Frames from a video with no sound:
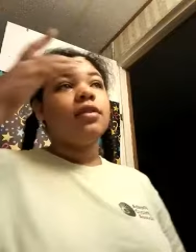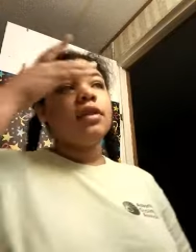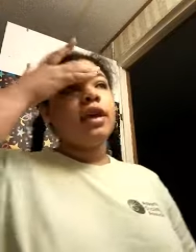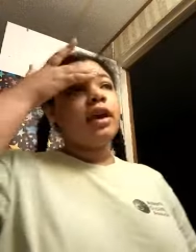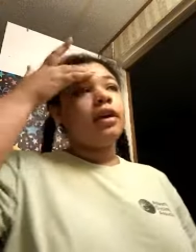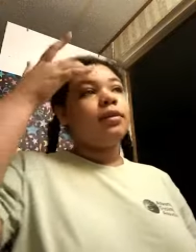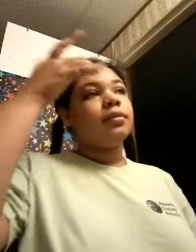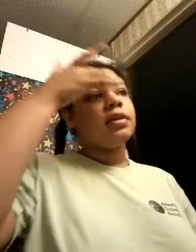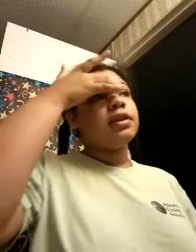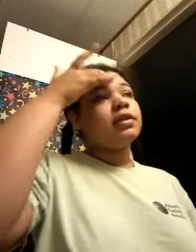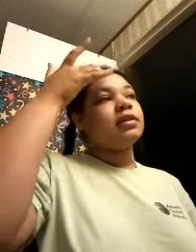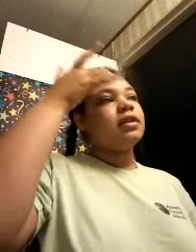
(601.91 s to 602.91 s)
Yeah,
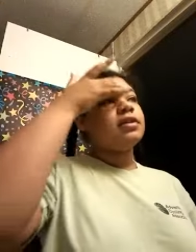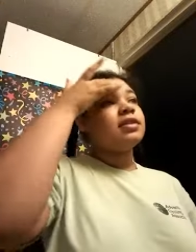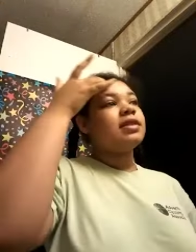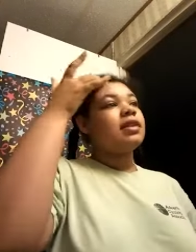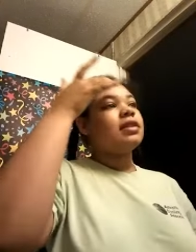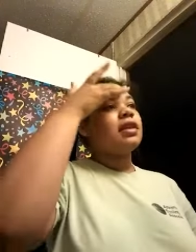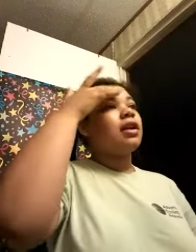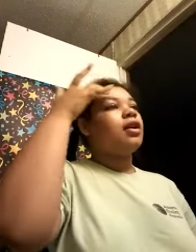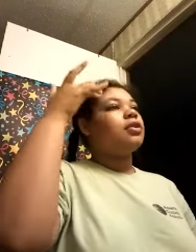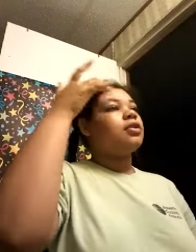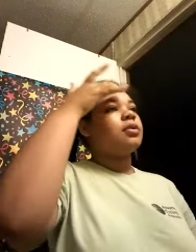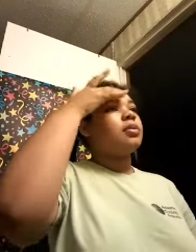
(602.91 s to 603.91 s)
it, it said that
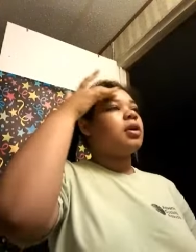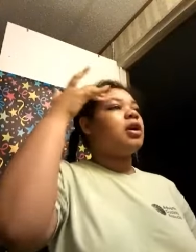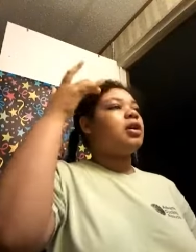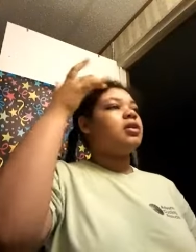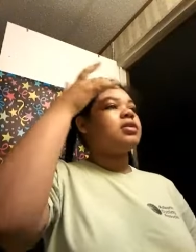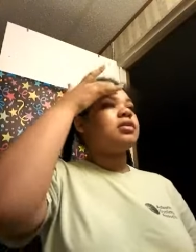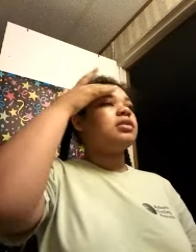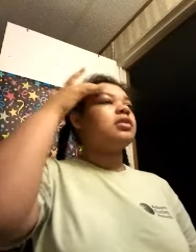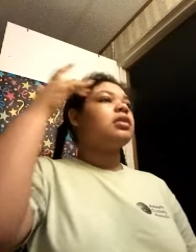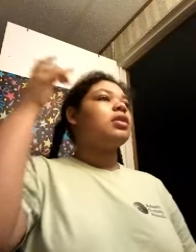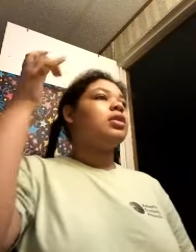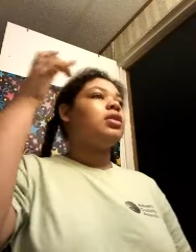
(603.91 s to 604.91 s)
on the box.